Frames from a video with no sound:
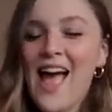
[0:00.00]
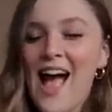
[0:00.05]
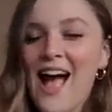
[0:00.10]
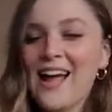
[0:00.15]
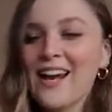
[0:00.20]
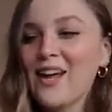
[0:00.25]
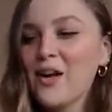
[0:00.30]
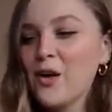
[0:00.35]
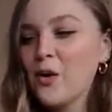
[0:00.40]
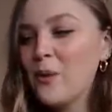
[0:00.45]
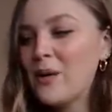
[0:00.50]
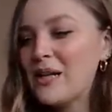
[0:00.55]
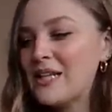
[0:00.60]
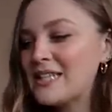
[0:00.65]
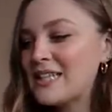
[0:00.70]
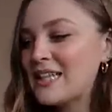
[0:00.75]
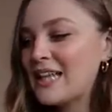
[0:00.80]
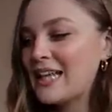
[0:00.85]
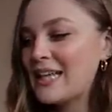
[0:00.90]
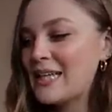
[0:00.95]
And I
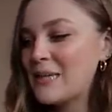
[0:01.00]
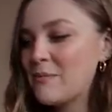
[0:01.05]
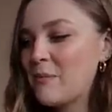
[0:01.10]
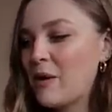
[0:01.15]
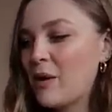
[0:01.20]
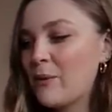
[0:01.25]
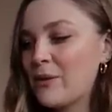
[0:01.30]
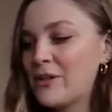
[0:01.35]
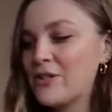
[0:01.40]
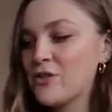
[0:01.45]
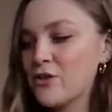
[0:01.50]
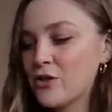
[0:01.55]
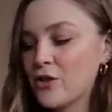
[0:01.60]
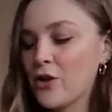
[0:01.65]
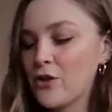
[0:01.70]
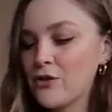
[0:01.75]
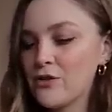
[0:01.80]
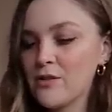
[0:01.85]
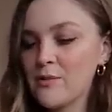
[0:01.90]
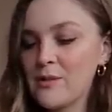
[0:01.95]
always like my winter
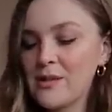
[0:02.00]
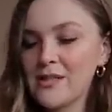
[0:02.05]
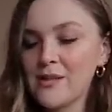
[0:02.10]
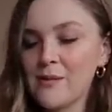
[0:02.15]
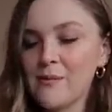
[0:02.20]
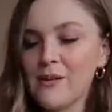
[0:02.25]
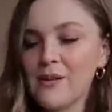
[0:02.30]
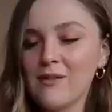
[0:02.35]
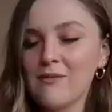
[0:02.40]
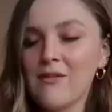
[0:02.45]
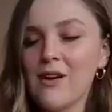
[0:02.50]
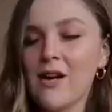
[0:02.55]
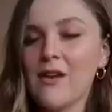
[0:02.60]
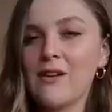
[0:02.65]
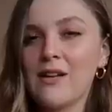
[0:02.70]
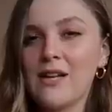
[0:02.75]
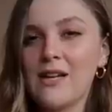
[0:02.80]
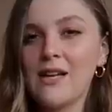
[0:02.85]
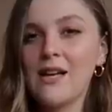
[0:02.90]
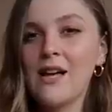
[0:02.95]
coat to be something
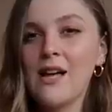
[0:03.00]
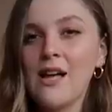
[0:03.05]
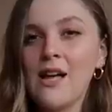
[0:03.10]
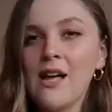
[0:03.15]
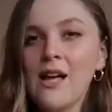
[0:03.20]
very